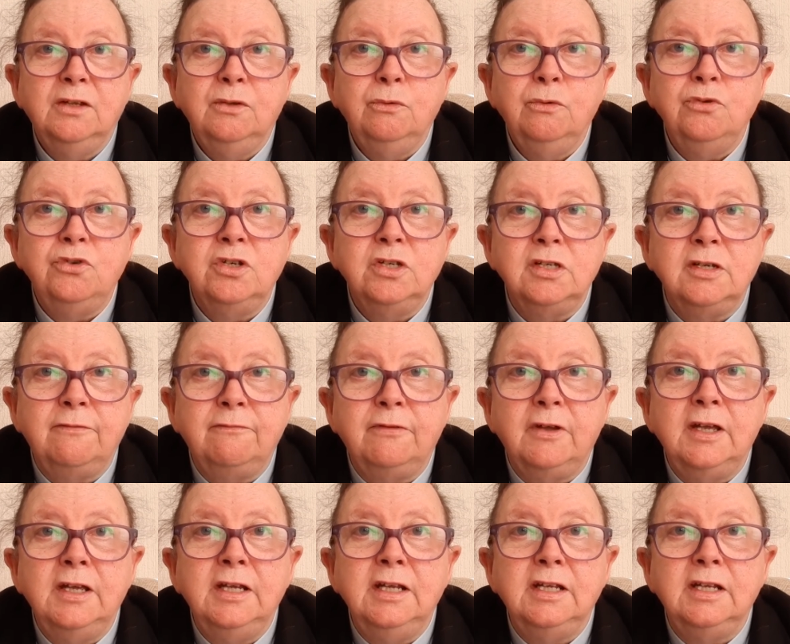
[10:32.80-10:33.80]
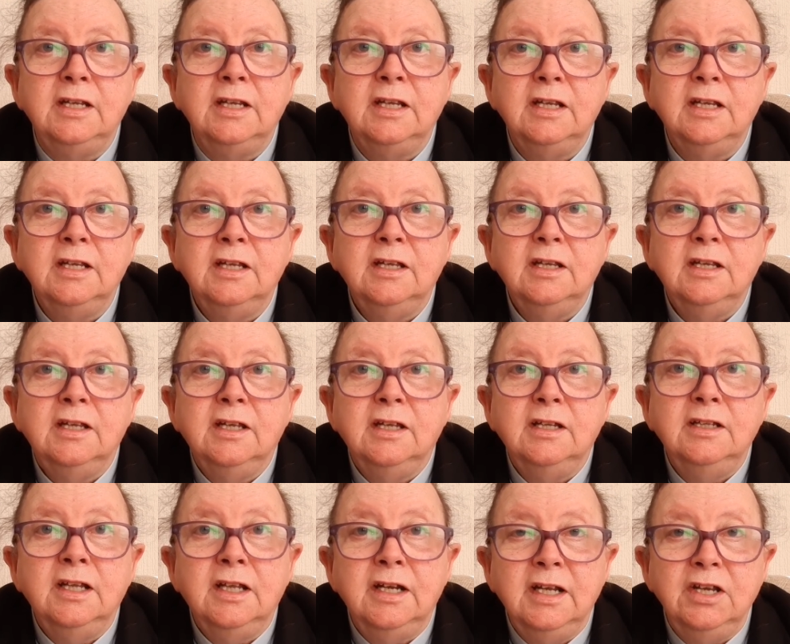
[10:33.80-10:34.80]
which is a fine
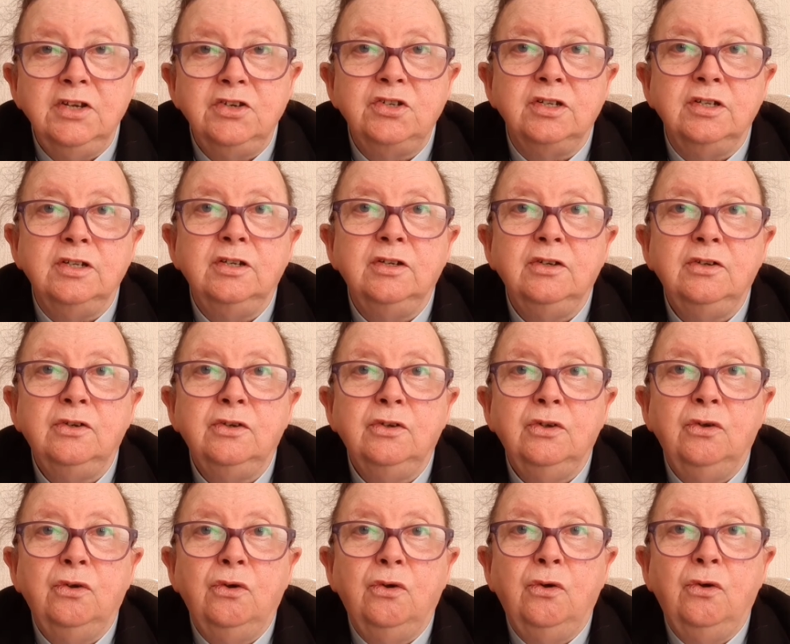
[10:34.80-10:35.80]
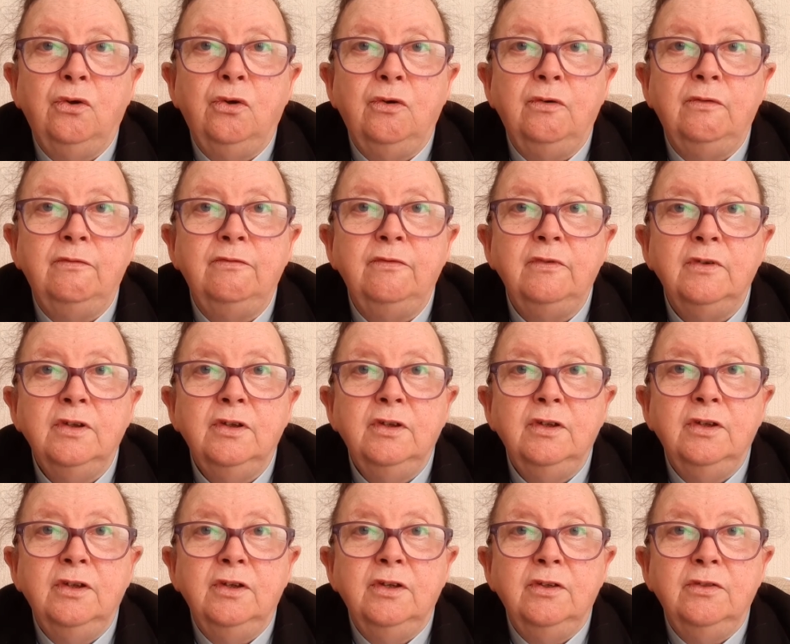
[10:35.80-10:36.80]
narration of
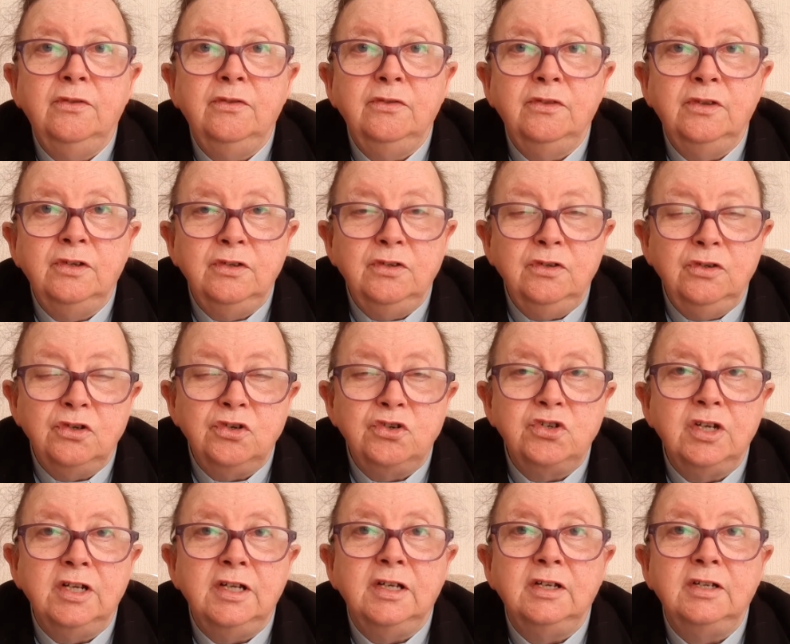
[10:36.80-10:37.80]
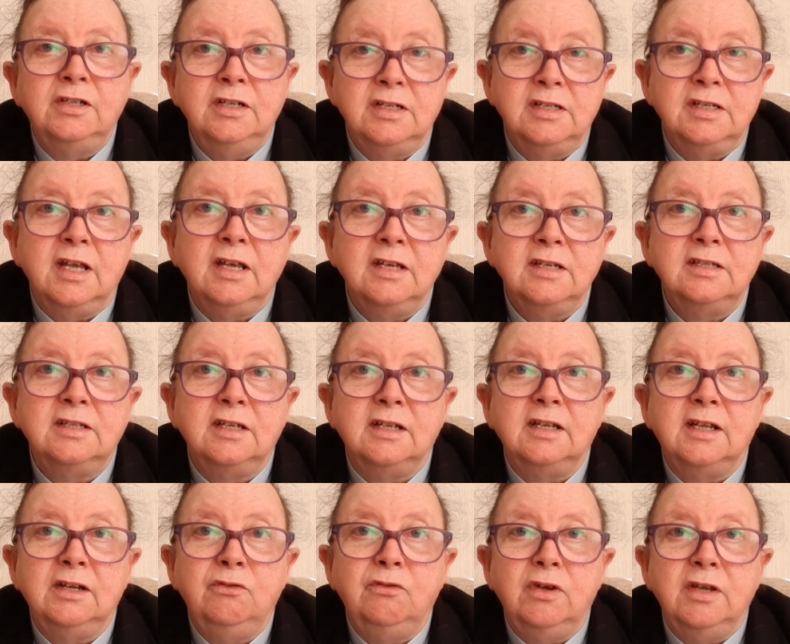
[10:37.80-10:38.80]
the Knockshinnoch disaster
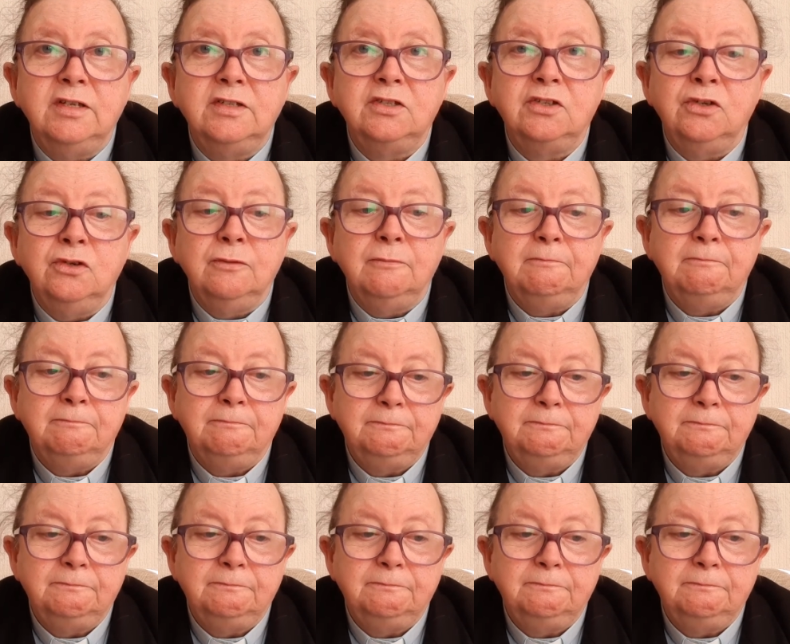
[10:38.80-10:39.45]
and rescue.